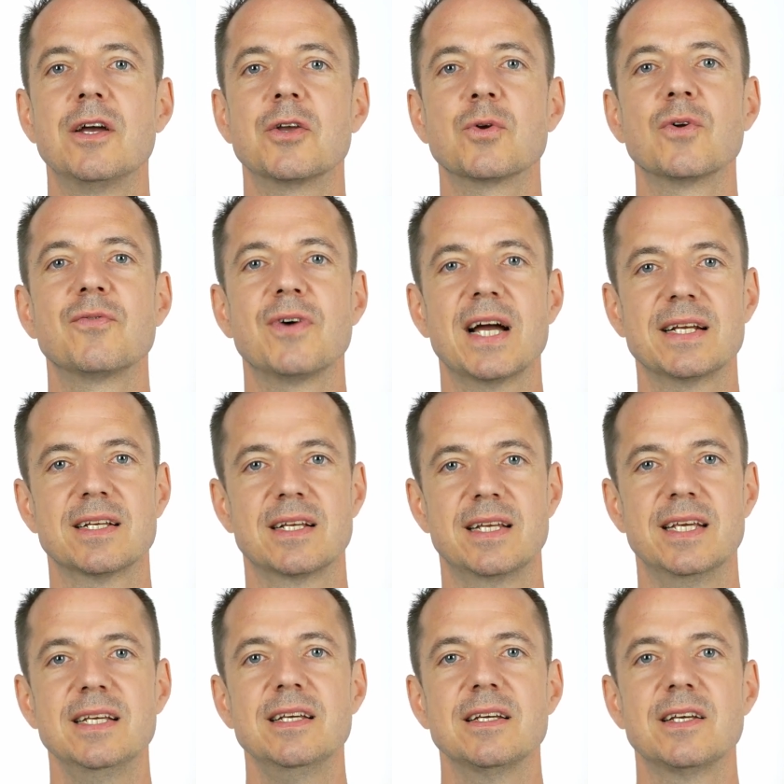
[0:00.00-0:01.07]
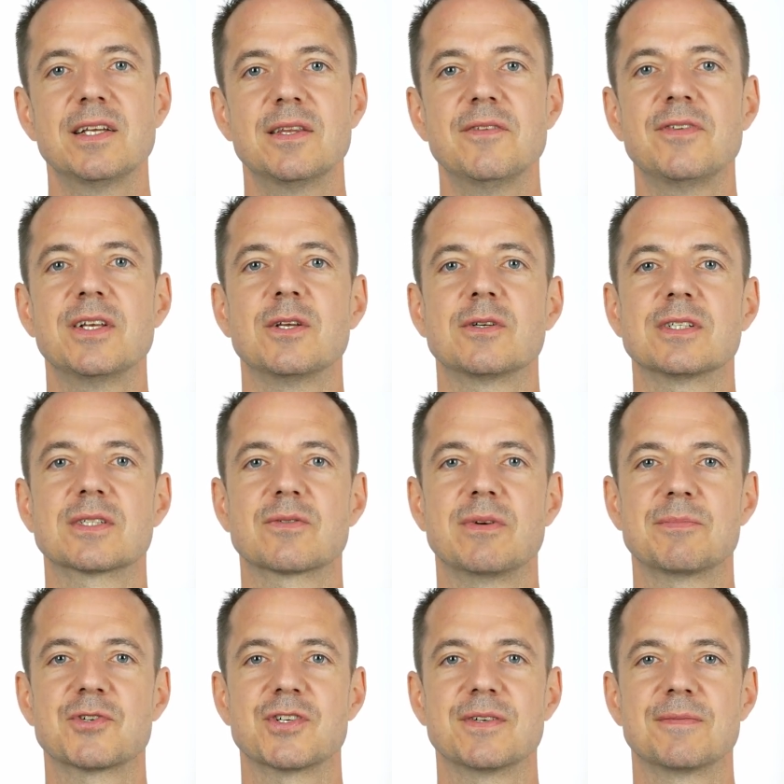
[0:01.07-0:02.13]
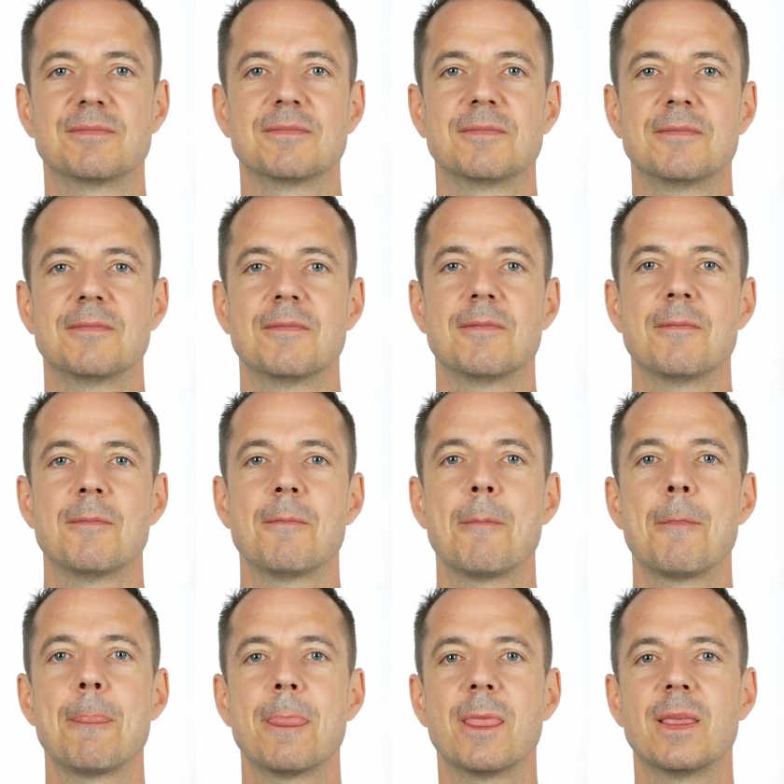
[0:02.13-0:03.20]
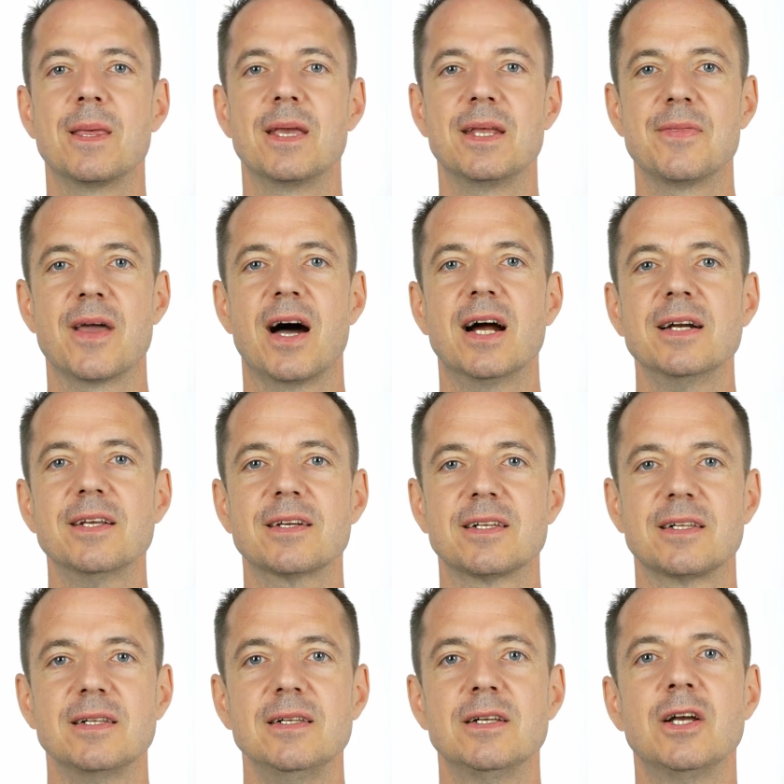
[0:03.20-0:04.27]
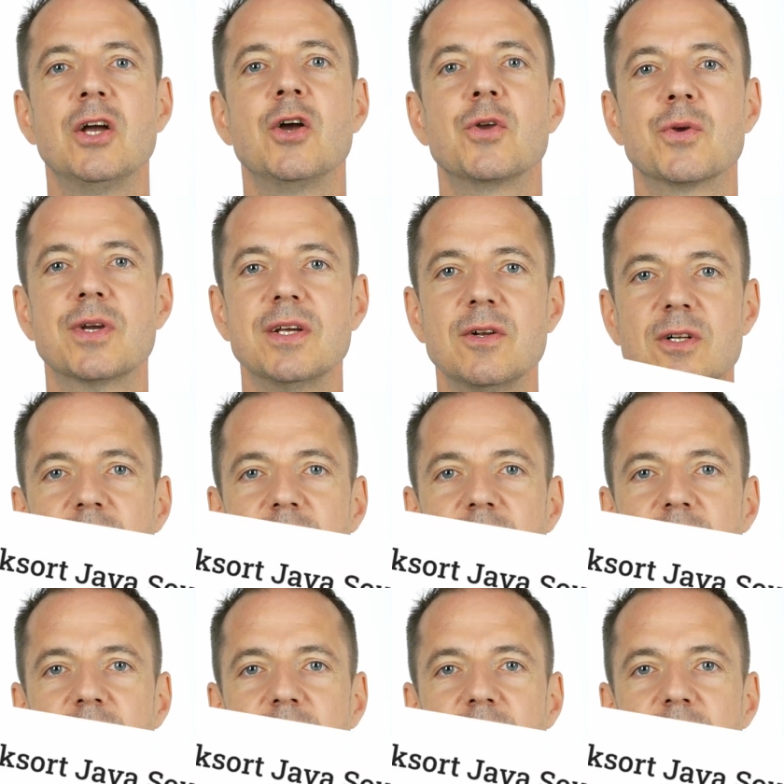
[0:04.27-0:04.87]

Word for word: You'll find a link in the video description. In the article, you can